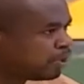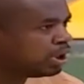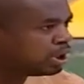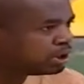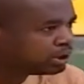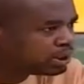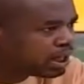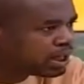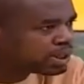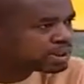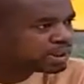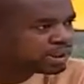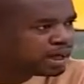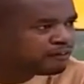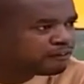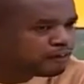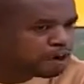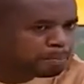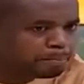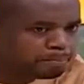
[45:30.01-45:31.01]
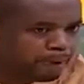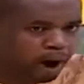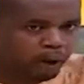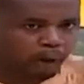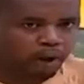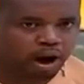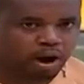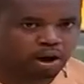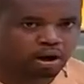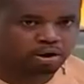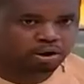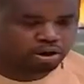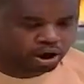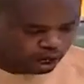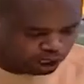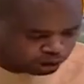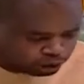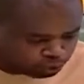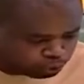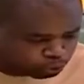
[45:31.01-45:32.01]
Just give him power,
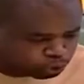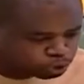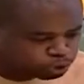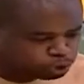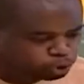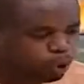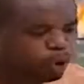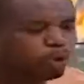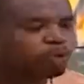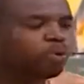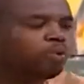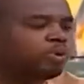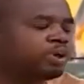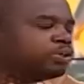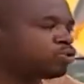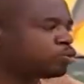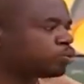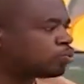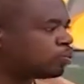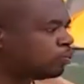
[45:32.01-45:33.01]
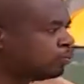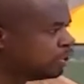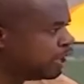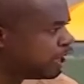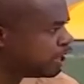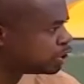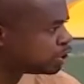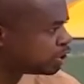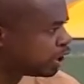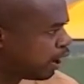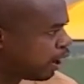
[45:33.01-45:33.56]
and he will show you his true nature.